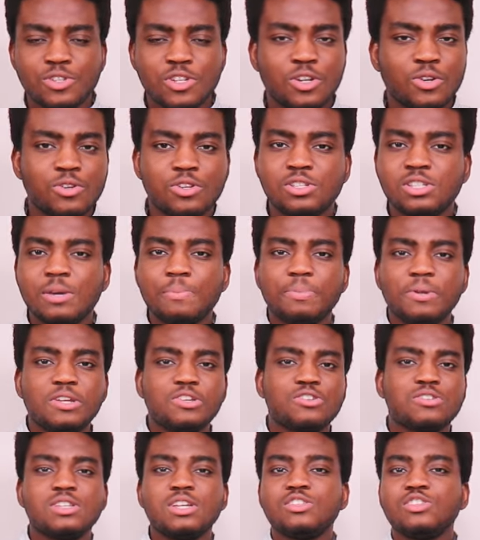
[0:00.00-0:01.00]
You know, you simply
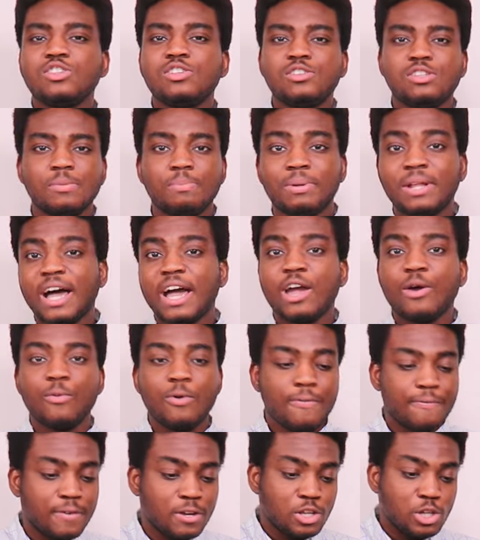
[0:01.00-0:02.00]
just need to supply it
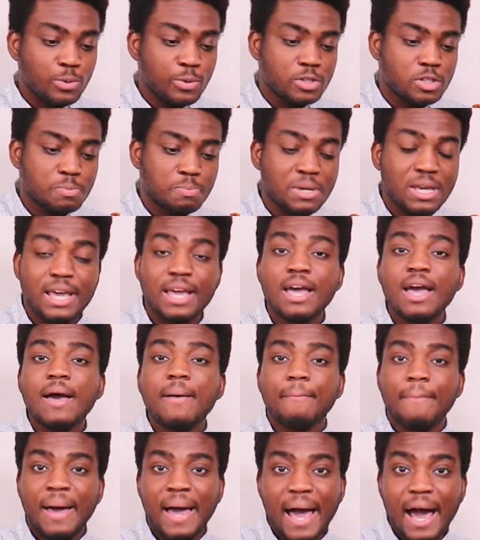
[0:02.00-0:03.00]
with a USB
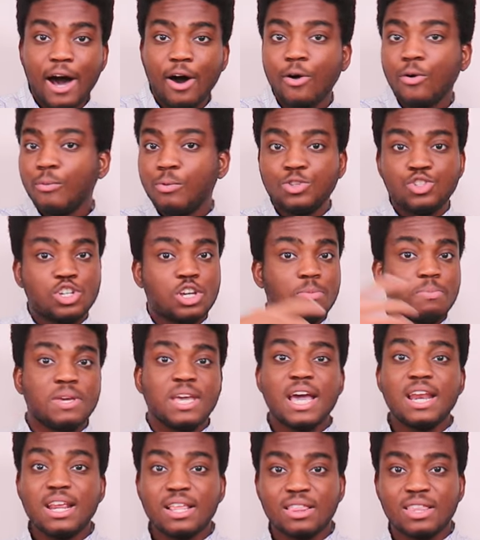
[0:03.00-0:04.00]
PAL, which could be
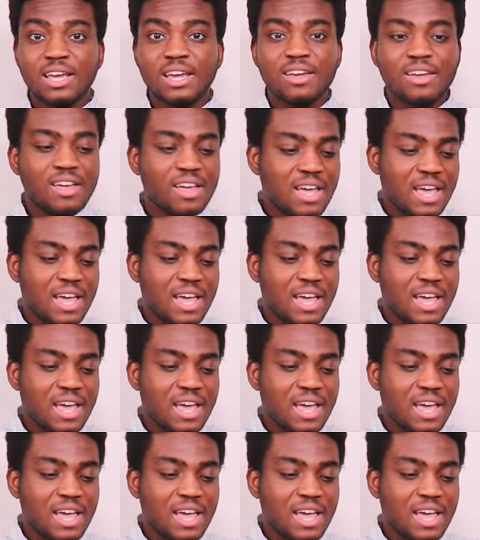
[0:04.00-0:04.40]
anything,